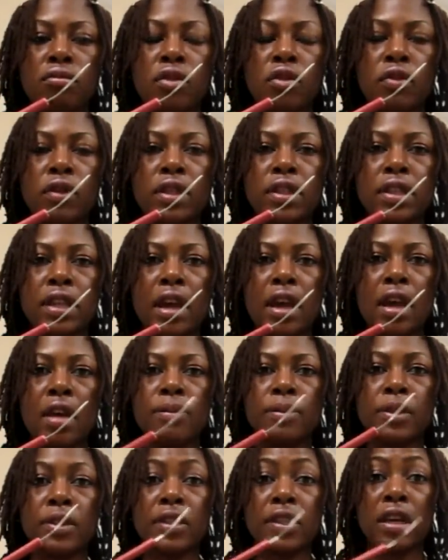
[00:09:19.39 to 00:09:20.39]
three
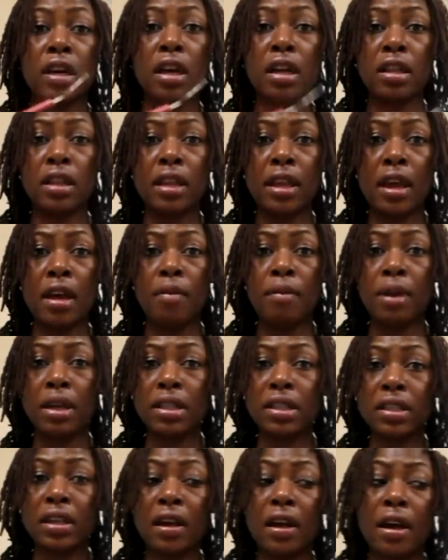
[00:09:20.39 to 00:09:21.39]
times. It's cut down
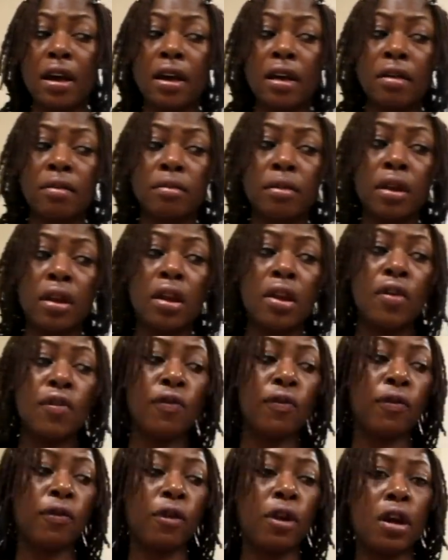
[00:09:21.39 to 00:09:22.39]
my time
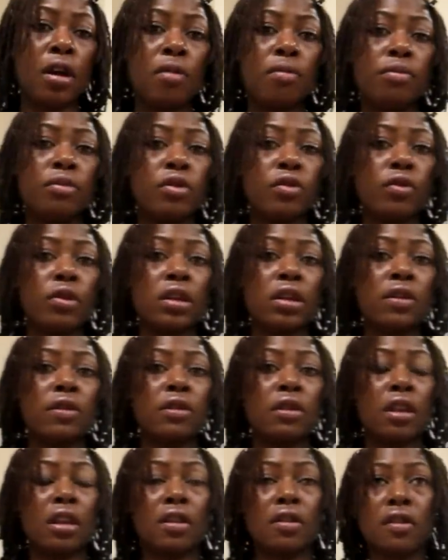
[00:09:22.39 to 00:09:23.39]
from doing
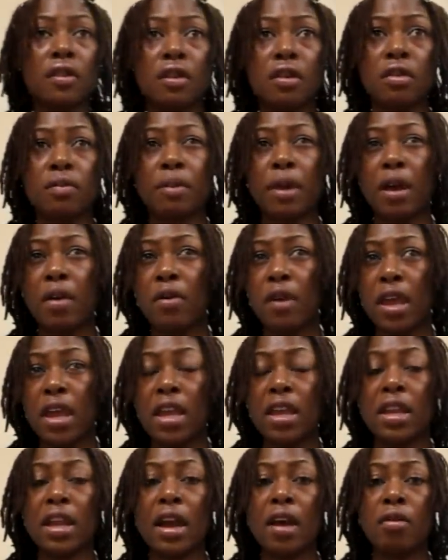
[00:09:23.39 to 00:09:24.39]
it. It took about
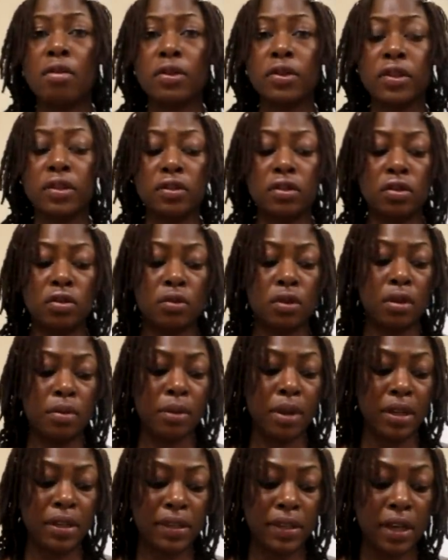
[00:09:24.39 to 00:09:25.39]
eight hours to do it
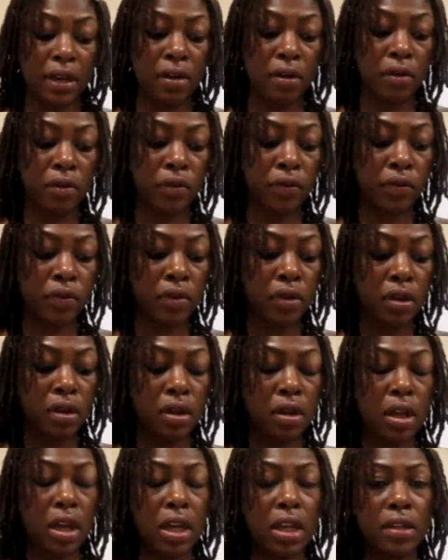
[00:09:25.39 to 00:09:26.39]
myself.
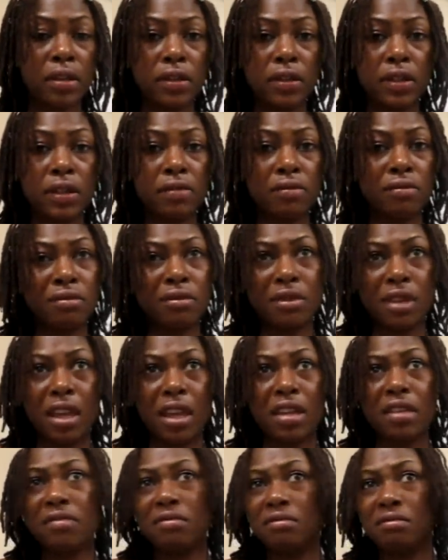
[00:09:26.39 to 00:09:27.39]
Eight,
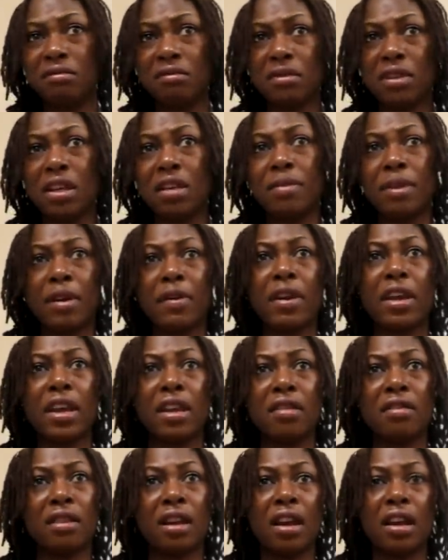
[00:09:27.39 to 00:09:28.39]
eight, yeah, about
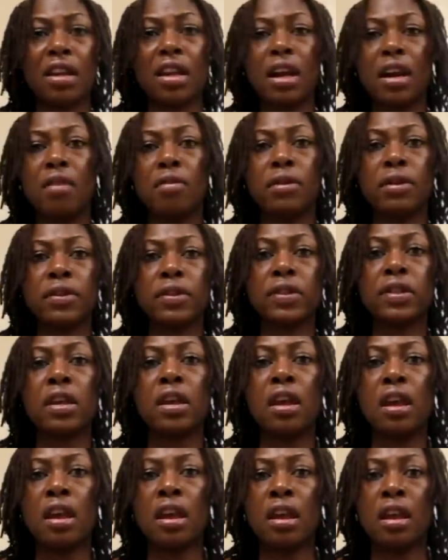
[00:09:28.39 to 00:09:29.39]
eight, nine hours.
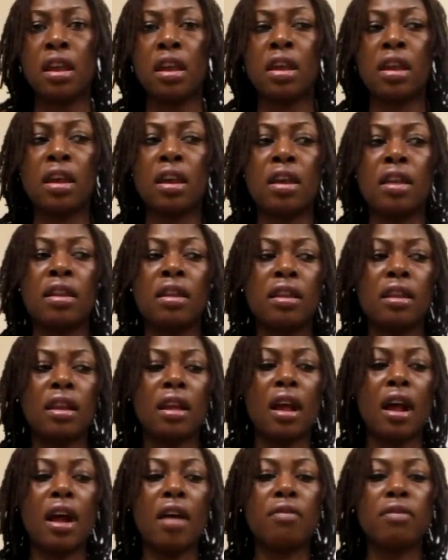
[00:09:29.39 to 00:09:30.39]
And
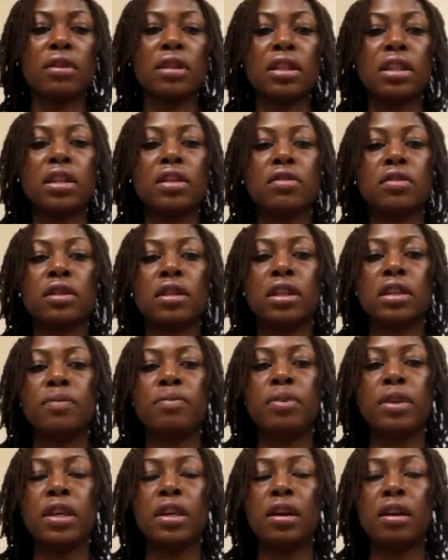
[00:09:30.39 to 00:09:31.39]
I would literally
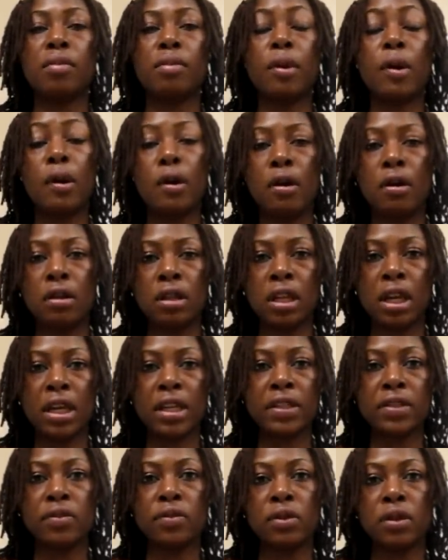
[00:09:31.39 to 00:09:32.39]
be up all
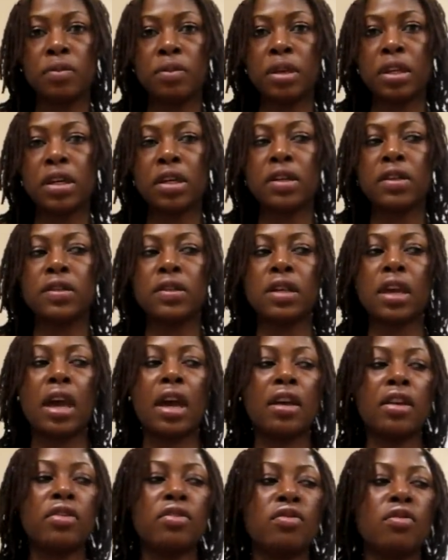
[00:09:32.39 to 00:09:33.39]
night doing it because
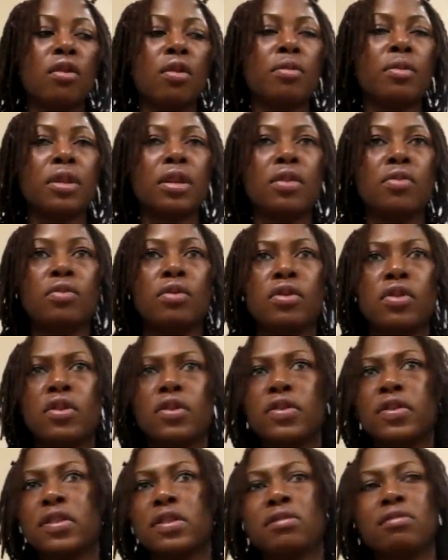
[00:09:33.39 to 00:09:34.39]
I normally would
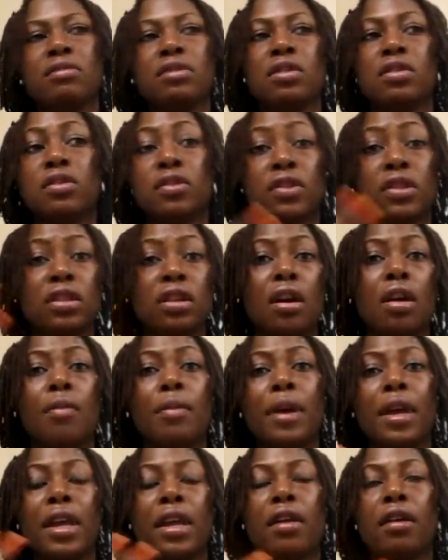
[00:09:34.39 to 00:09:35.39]
just, you know,
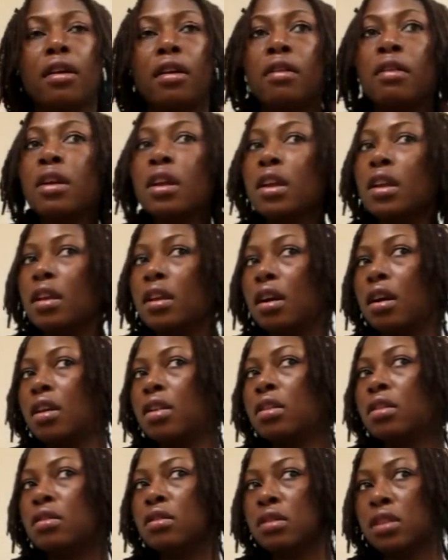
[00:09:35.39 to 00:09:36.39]
start my hair a
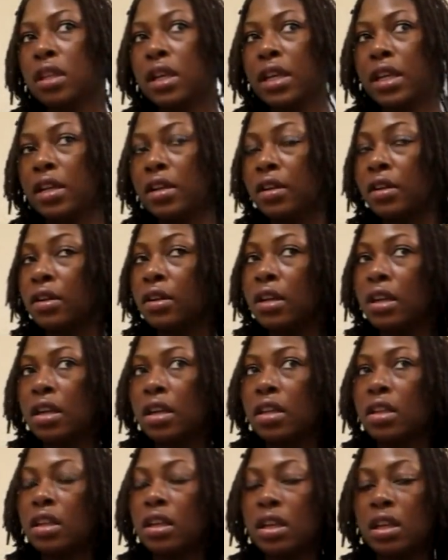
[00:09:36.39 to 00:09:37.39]
little later
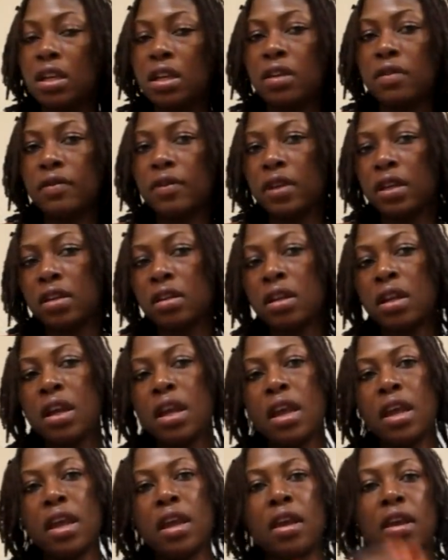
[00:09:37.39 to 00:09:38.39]
in the evening
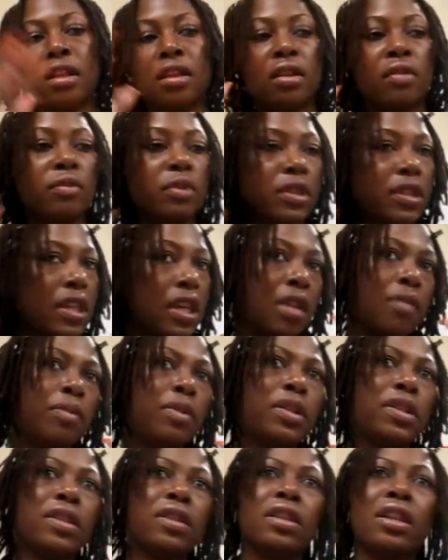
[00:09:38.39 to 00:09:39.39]
and it would take
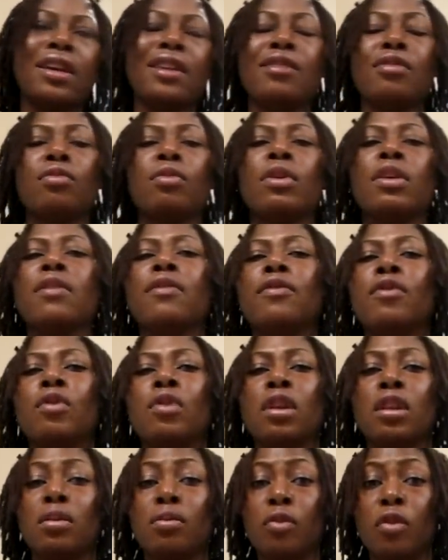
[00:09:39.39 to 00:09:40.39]
me to like three or
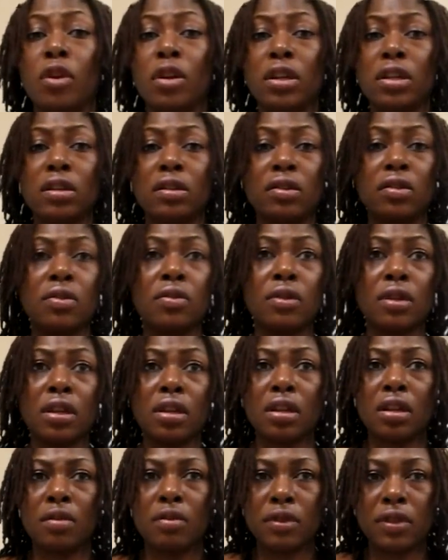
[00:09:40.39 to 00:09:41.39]
four in the morning to do it.
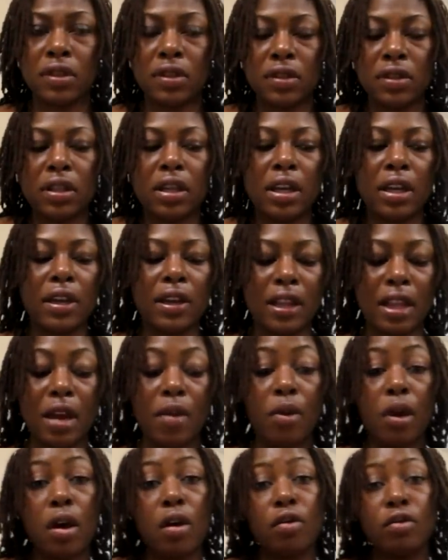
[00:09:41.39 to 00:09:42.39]
And I was just like, and
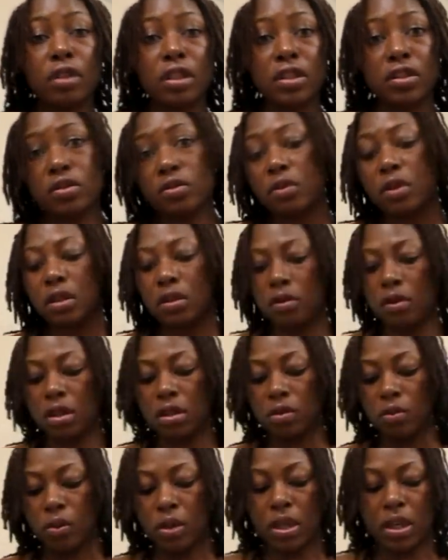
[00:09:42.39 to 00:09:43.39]
I would only do it
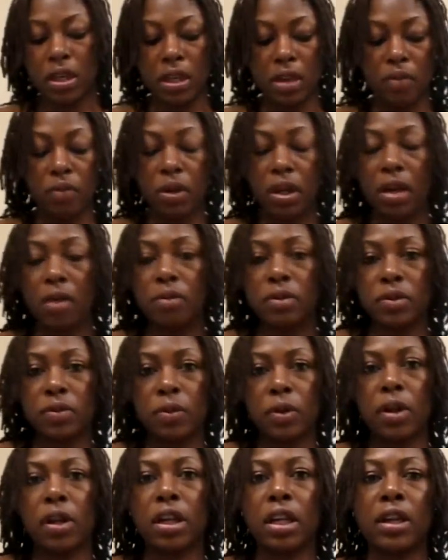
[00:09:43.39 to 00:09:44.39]
on the weekend when I was
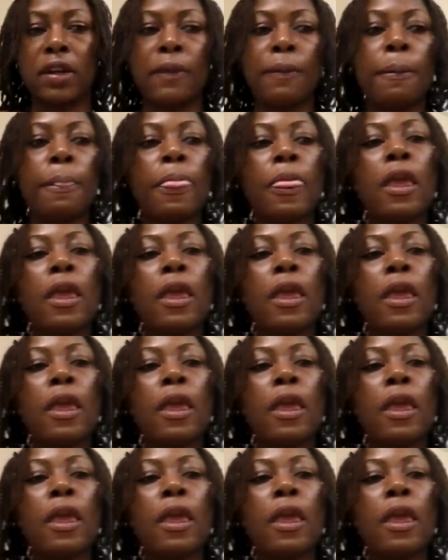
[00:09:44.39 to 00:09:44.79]
working